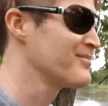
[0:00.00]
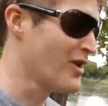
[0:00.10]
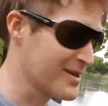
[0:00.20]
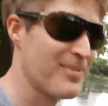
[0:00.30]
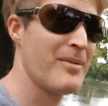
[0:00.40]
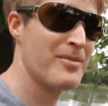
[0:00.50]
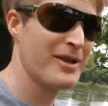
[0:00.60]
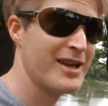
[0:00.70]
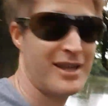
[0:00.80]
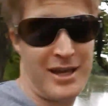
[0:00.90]
most
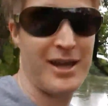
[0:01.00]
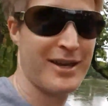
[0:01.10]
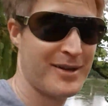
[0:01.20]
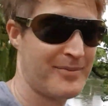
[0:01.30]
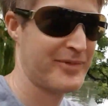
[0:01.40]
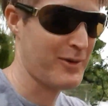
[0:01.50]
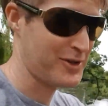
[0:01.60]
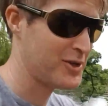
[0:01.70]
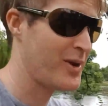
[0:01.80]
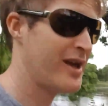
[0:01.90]
probably I
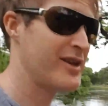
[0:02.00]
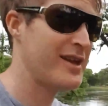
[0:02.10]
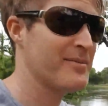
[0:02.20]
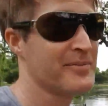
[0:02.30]
went too heavy,